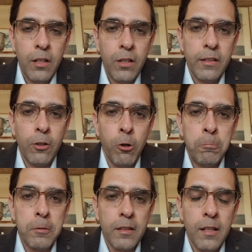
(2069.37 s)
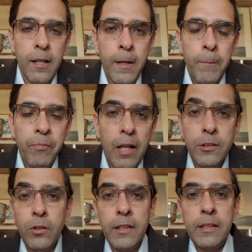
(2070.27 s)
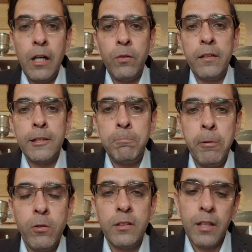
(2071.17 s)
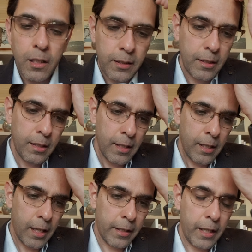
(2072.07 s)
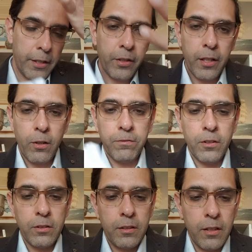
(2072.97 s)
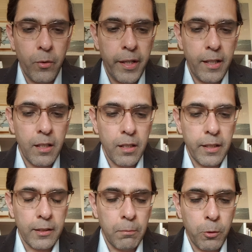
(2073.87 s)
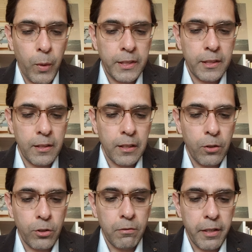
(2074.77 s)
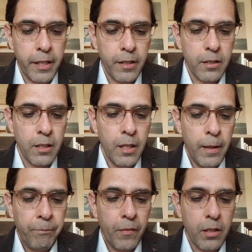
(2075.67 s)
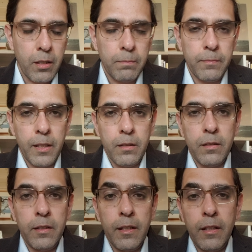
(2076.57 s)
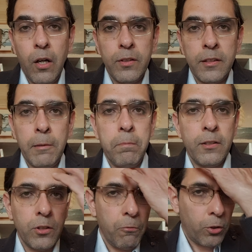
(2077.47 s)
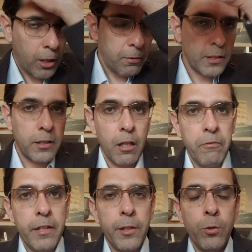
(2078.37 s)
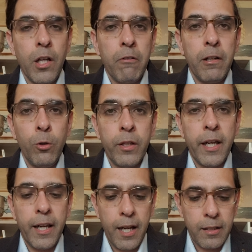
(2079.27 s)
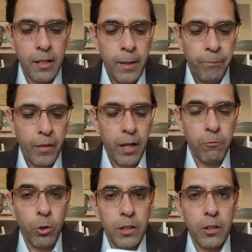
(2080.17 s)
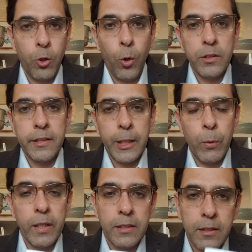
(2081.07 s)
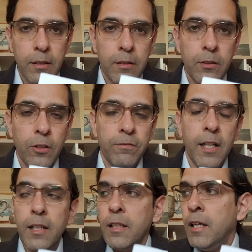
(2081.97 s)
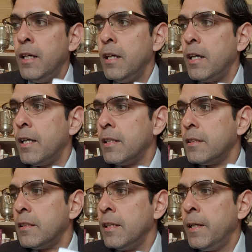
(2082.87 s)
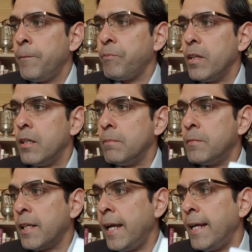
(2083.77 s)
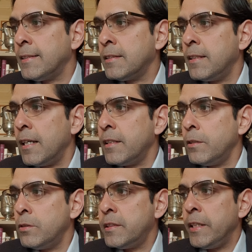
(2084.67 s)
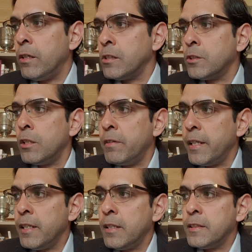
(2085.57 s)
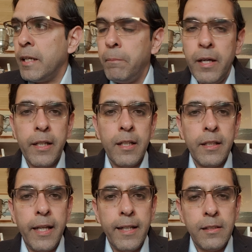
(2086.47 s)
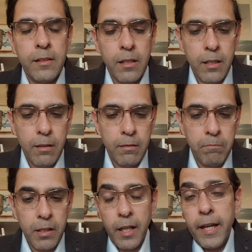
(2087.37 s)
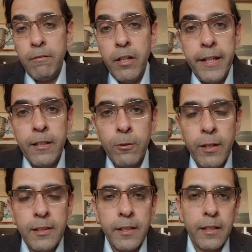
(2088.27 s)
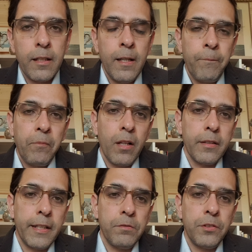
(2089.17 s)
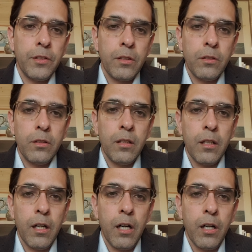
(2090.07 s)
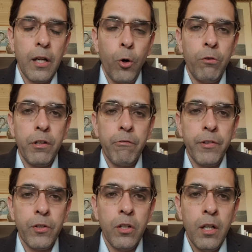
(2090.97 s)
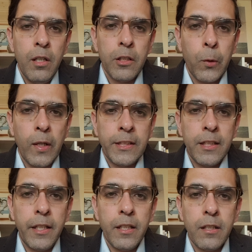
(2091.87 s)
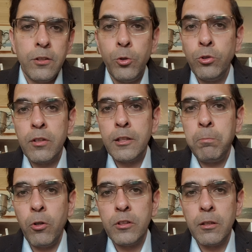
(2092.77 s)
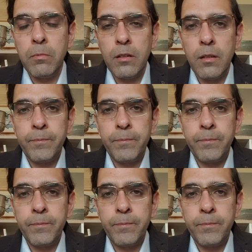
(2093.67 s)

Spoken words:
in the open. And so this is how the dispute started. And then you can of course read, there are some questions out over here. Now this depends on what sort of a servitude are we looking at, and what are the consequences of that. And the case that you see also over here, it's an American case, but again very interesting. gives you an overview. The question here is who's responsible.